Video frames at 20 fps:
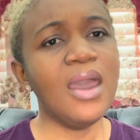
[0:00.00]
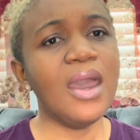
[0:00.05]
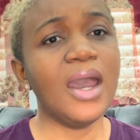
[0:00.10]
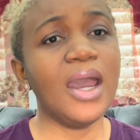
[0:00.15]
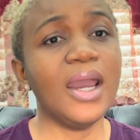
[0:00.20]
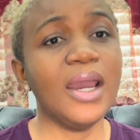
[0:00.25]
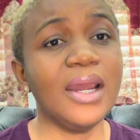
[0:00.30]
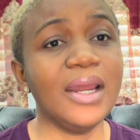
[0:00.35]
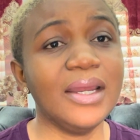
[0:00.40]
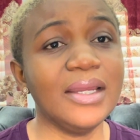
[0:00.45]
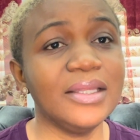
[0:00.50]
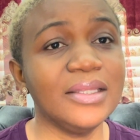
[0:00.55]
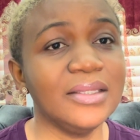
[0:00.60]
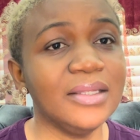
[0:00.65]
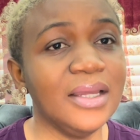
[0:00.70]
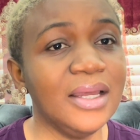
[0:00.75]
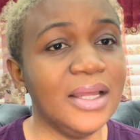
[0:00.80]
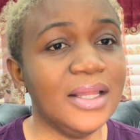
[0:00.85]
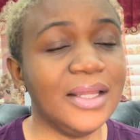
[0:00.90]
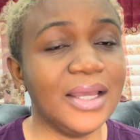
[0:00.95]

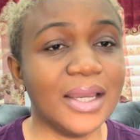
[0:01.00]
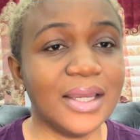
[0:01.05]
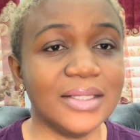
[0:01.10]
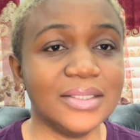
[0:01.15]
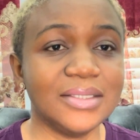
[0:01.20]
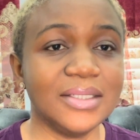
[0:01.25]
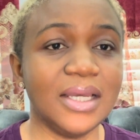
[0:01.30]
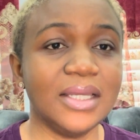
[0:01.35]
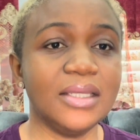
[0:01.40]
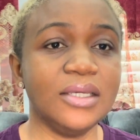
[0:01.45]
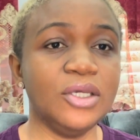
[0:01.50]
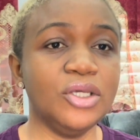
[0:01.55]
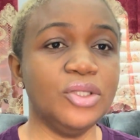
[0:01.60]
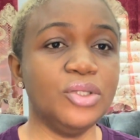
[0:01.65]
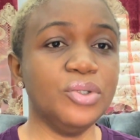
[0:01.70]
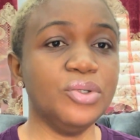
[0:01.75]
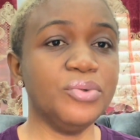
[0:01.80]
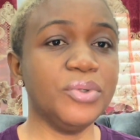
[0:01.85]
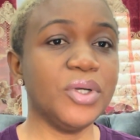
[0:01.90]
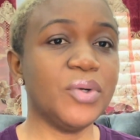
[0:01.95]
And like I said, you
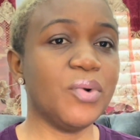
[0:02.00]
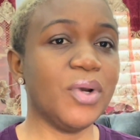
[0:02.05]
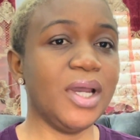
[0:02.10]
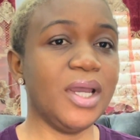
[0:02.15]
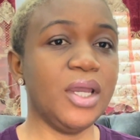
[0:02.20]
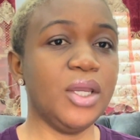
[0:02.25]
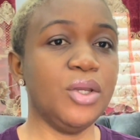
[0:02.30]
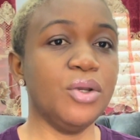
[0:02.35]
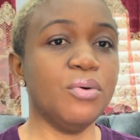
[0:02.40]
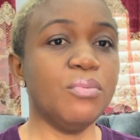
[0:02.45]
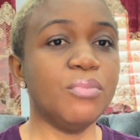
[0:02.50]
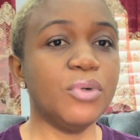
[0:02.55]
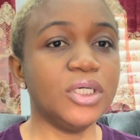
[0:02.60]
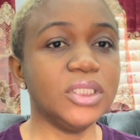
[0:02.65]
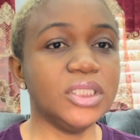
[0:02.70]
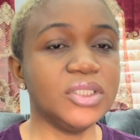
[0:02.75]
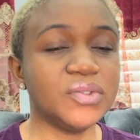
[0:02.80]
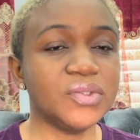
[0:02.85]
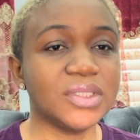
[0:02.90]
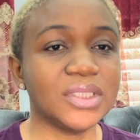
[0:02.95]
don't require your
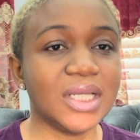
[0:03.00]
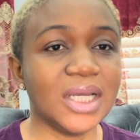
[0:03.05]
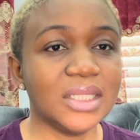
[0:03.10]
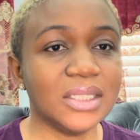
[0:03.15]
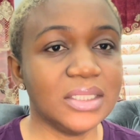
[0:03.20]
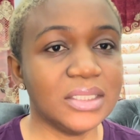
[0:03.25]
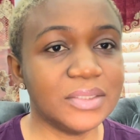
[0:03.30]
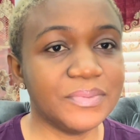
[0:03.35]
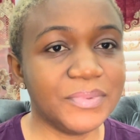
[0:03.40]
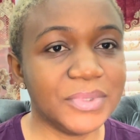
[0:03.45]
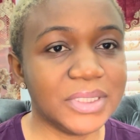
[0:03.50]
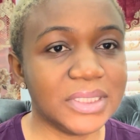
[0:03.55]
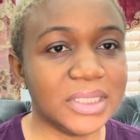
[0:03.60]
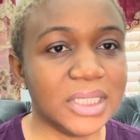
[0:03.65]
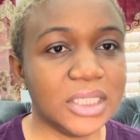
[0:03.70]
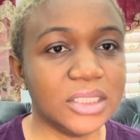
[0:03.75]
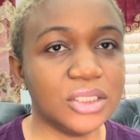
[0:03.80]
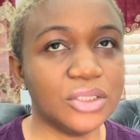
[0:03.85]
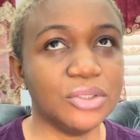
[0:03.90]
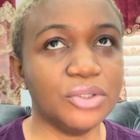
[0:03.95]
money to start this
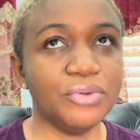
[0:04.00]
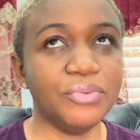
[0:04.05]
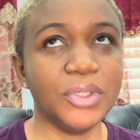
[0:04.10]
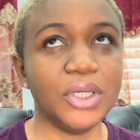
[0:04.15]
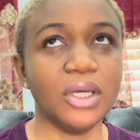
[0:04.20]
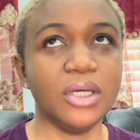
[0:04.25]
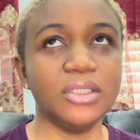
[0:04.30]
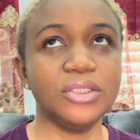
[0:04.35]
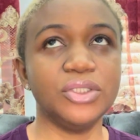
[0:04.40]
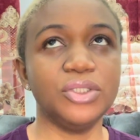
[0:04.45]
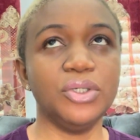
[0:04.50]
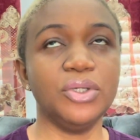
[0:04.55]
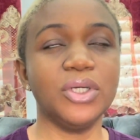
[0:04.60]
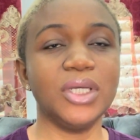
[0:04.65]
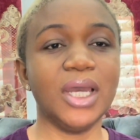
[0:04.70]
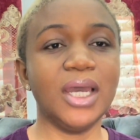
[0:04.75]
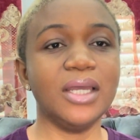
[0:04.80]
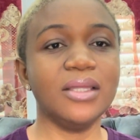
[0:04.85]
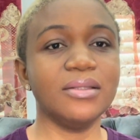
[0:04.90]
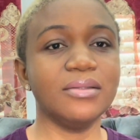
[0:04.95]
business. So because you
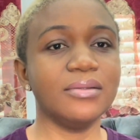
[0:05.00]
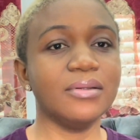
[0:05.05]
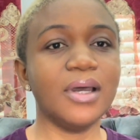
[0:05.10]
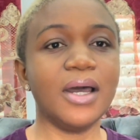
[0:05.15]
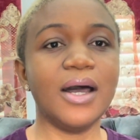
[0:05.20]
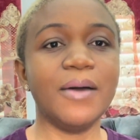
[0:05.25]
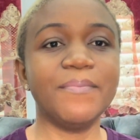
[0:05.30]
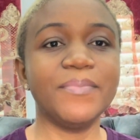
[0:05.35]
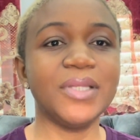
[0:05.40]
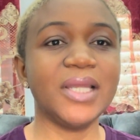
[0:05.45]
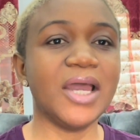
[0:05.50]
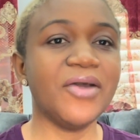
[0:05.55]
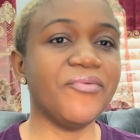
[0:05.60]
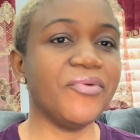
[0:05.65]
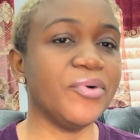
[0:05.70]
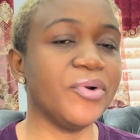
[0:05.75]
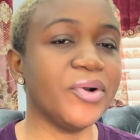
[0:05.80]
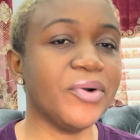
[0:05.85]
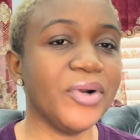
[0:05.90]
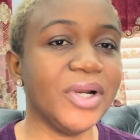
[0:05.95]
can apply
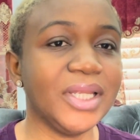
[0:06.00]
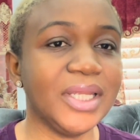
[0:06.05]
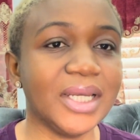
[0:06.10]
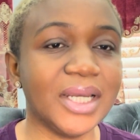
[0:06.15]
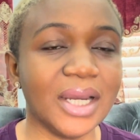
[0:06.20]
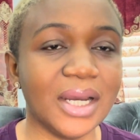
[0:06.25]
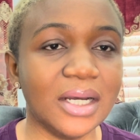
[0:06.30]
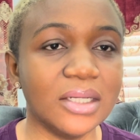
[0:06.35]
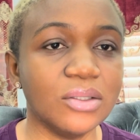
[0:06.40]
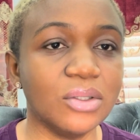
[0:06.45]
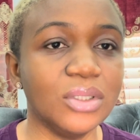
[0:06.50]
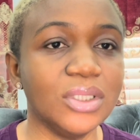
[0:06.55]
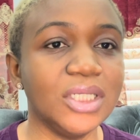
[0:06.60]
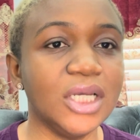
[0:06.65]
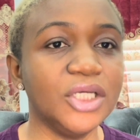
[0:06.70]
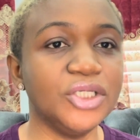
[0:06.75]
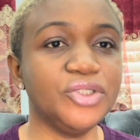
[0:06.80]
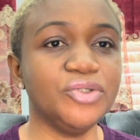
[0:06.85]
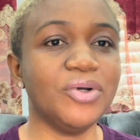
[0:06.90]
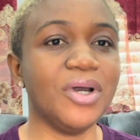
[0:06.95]
for a credit card,
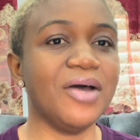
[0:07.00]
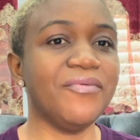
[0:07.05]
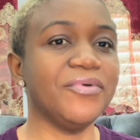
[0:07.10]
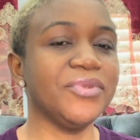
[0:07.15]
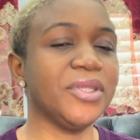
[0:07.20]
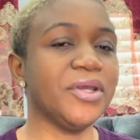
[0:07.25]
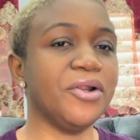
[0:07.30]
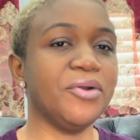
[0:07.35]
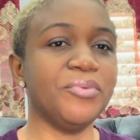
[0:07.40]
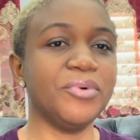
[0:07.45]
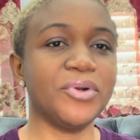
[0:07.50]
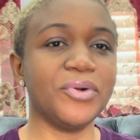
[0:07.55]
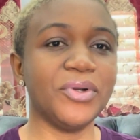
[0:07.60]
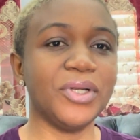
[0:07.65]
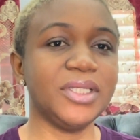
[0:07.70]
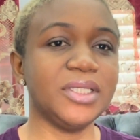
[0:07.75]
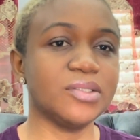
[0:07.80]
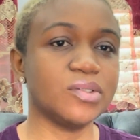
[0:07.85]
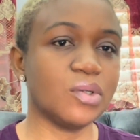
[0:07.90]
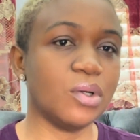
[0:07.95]
unless you have a terrible
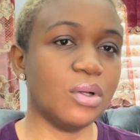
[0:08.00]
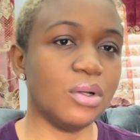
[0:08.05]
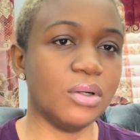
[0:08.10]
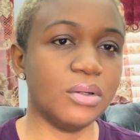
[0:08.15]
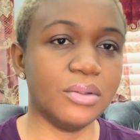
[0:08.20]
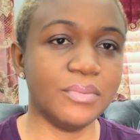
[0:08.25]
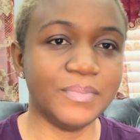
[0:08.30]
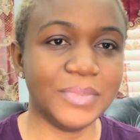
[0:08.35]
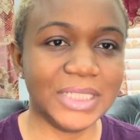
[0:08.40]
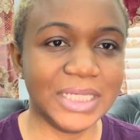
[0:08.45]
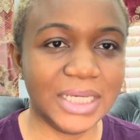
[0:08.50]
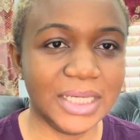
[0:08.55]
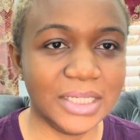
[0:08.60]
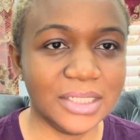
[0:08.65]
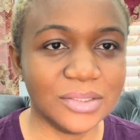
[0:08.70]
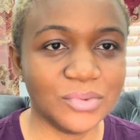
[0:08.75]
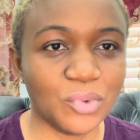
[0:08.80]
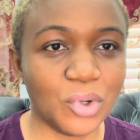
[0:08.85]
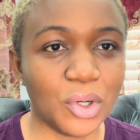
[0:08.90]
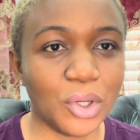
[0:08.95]
credit score,
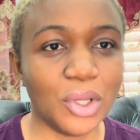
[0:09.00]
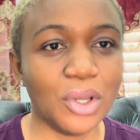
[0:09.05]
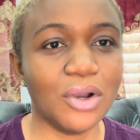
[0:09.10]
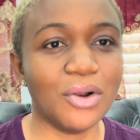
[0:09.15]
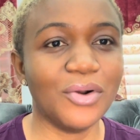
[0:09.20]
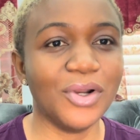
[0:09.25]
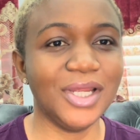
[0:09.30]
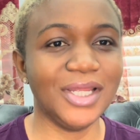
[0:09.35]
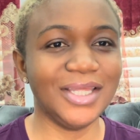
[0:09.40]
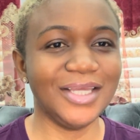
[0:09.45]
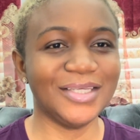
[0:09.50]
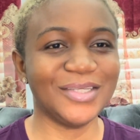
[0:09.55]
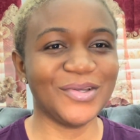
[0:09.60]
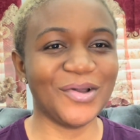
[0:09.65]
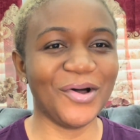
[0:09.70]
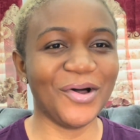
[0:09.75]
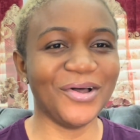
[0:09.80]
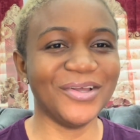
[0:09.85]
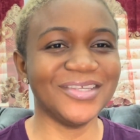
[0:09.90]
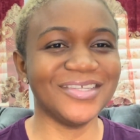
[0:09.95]
please work on your credit
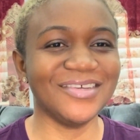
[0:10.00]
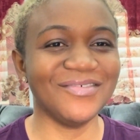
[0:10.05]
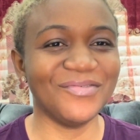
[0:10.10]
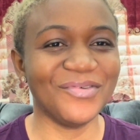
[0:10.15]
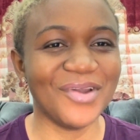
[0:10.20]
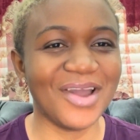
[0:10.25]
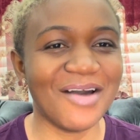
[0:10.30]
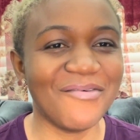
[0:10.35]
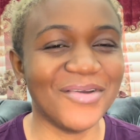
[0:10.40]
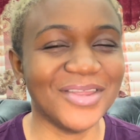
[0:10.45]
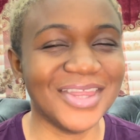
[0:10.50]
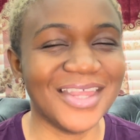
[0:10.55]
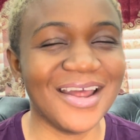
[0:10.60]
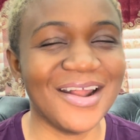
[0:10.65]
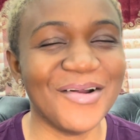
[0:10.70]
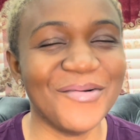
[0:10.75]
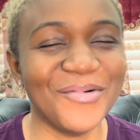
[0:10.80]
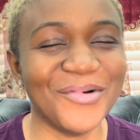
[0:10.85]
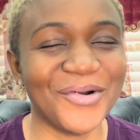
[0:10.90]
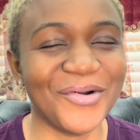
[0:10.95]
scores if you have a
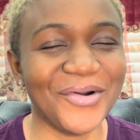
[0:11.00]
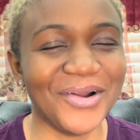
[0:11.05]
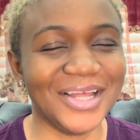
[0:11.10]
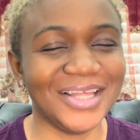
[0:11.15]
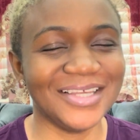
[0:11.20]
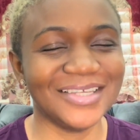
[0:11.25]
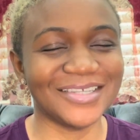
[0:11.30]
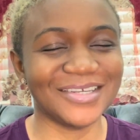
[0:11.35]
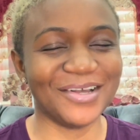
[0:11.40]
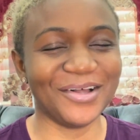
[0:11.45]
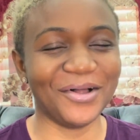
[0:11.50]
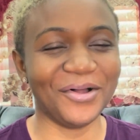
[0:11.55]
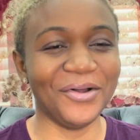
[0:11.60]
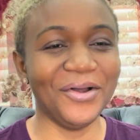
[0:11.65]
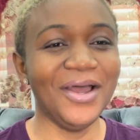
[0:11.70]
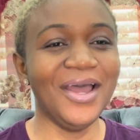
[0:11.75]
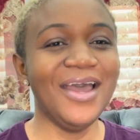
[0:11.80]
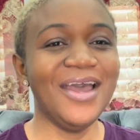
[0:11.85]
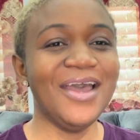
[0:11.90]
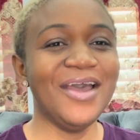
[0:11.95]
terrible credit score,
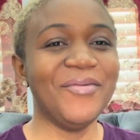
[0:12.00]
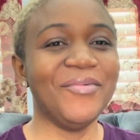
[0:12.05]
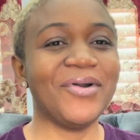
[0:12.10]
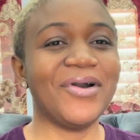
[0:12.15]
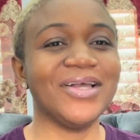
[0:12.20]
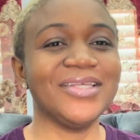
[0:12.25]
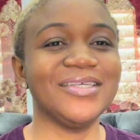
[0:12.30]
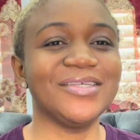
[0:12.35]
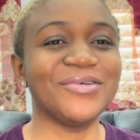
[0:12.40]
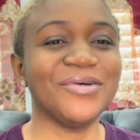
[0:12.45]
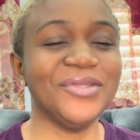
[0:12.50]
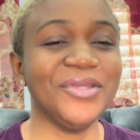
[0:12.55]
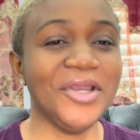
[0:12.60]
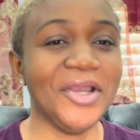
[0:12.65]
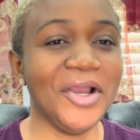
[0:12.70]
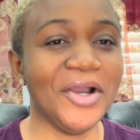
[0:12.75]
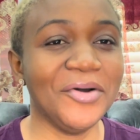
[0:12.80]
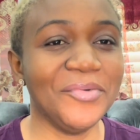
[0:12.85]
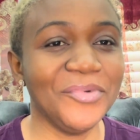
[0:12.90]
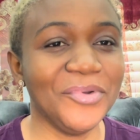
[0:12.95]
because it's going to
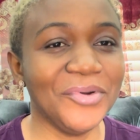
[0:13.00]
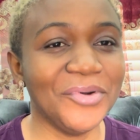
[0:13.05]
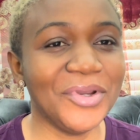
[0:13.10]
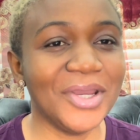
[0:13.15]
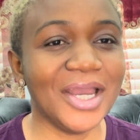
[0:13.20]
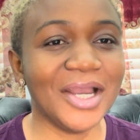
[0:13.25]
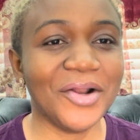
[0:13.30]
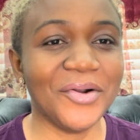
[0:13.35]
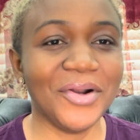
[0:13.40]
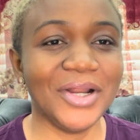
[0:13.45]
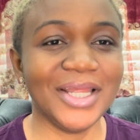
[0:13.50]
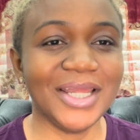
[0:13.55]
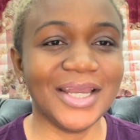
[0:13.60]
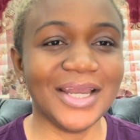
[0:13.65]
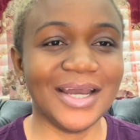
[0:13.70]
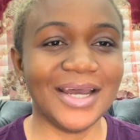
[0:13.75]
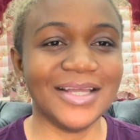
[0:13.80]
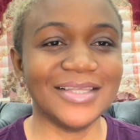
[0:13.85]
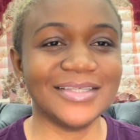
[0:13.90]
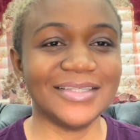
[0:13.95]
help you get credit
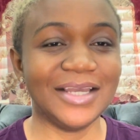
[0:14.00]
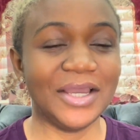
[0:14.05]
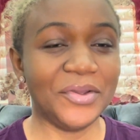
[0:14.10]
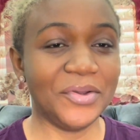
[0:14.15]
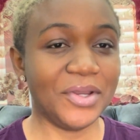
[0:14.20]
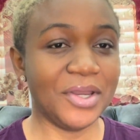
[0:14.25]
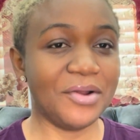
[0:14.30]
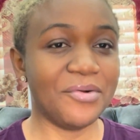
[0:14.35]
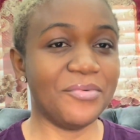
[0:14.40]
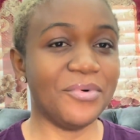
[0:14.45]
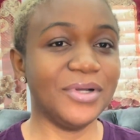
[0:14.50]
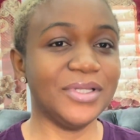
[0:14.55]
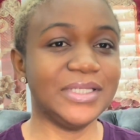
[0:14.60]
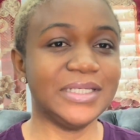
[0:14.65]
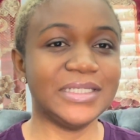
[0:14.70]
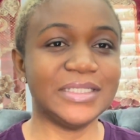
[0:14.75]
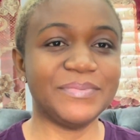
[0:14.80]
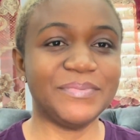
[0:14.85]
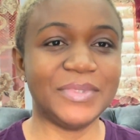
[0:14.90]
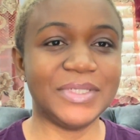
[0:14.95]
cards that you can run
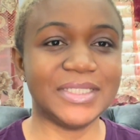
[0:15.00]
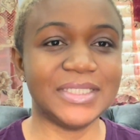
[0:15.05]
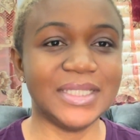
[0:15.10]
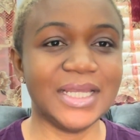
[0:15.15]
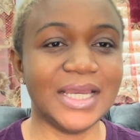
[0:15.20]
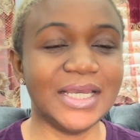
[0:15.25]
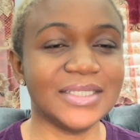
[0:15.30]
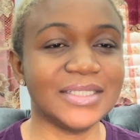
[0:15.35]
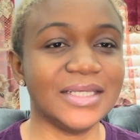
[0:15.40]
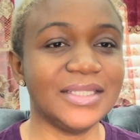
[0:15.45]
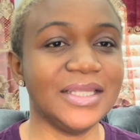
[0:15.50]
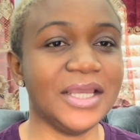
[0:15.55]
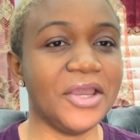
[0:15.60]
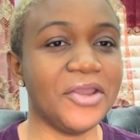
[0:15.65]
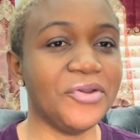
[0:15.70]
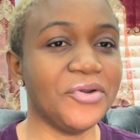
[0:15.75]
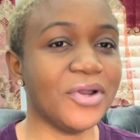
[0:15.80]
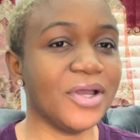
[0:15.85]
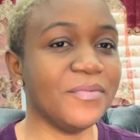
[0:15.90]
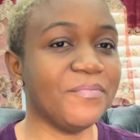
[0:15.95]
this business and
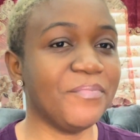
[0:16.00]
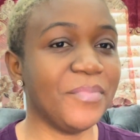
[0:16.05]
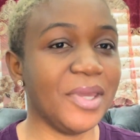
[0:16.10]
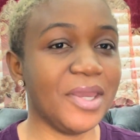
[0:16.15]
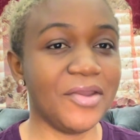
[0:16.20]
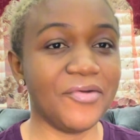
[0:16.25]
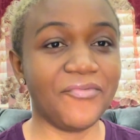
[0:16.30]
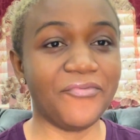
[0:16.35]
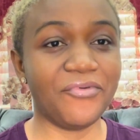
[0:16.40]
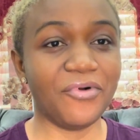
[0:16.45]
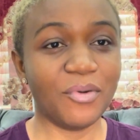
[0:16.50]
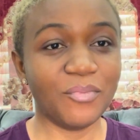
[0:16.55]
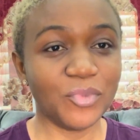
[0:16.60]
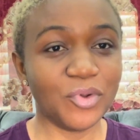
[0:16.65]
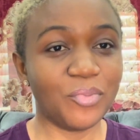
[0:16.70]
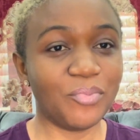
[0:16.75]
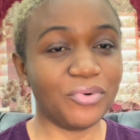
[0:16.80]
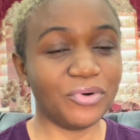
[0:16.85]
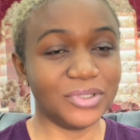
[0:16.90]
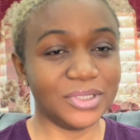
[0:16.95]
then you can pay from
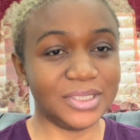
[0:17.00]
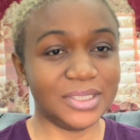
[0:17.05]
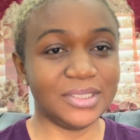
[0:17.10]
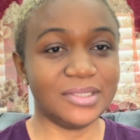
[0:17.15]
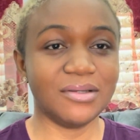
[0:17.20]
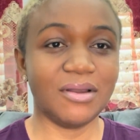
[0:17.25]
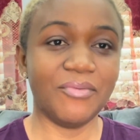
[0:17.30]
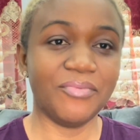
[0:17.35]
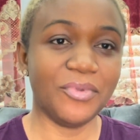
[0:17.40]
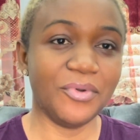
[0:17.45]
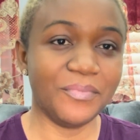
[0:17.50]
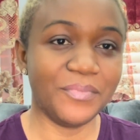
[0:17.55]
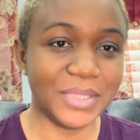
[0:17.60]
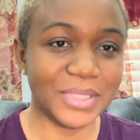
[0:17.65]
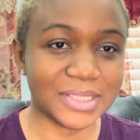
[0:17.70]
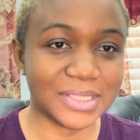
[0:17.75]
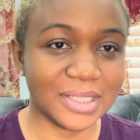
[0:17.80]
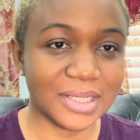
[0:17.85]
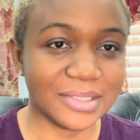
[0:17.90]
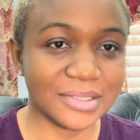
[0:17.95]
the proceeds of the
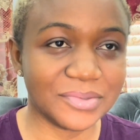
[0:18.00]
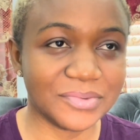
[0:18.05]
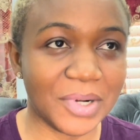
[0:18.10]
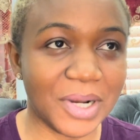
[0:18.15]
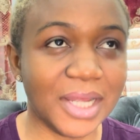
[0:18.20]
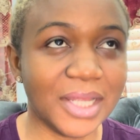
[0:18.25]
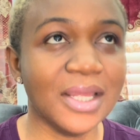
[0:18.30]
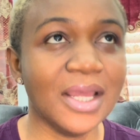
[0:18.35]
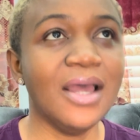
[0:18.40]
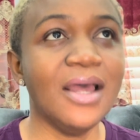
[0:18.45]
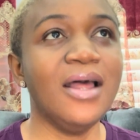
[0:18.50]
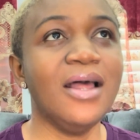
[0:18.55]
business, right?